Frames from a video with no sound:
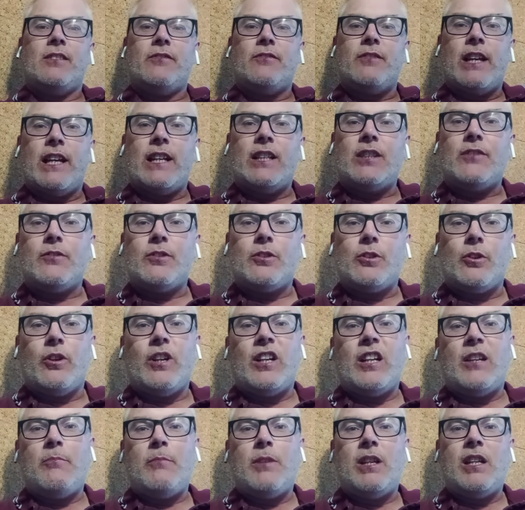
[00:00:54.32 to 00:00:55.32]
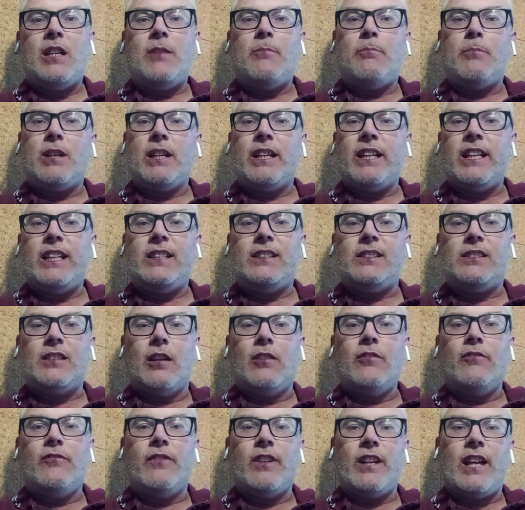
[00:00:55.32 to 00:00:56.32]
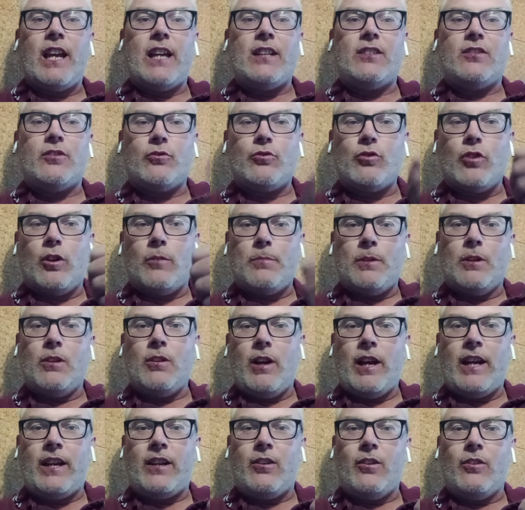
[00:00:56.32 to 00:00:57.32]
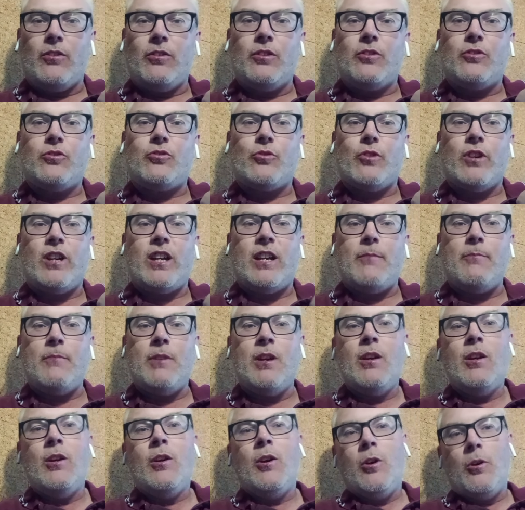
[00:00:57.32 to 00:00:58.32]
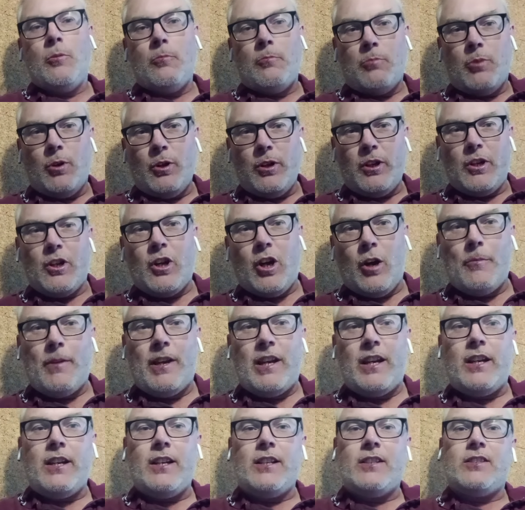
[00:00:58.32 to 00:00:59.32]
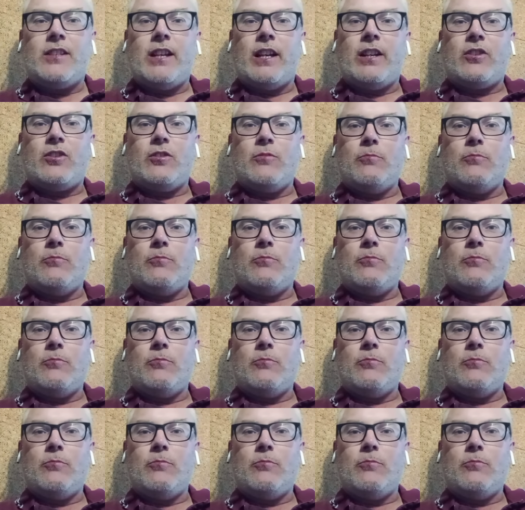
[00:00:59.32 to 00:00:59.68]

Thanks for joining me. Please don't forget to drop a like on the stream, put your comment in the section